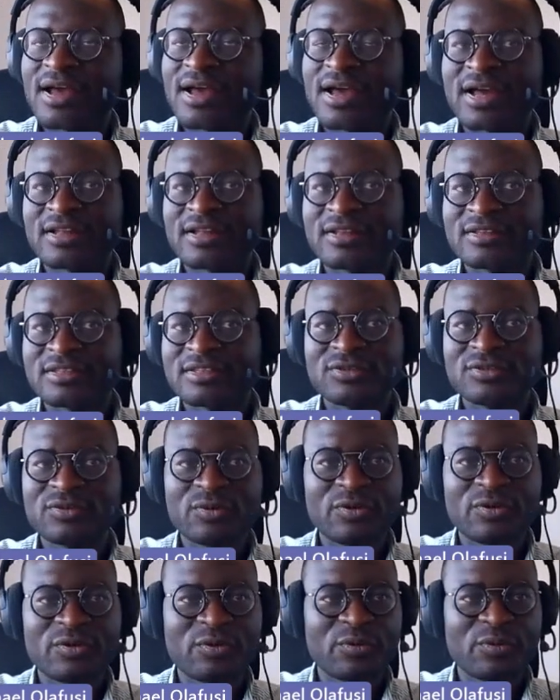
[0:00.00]
And
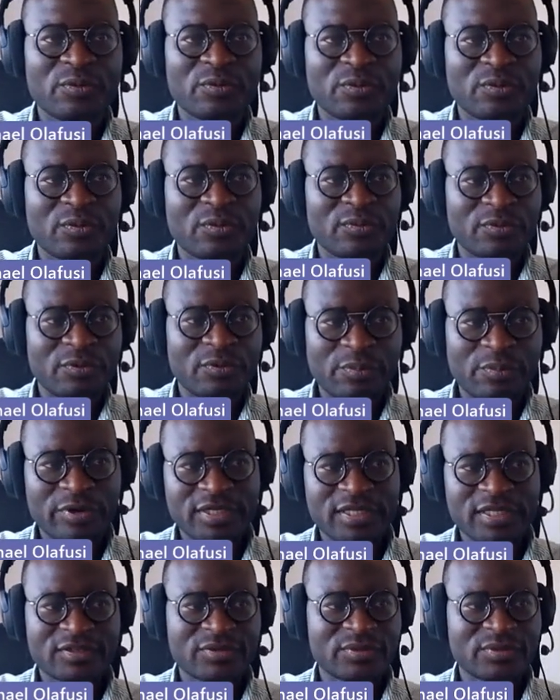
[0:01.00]
so
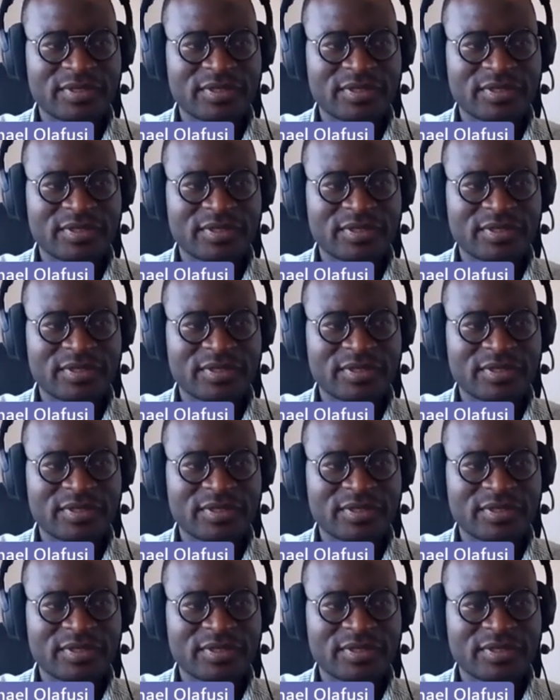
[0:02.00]
nobody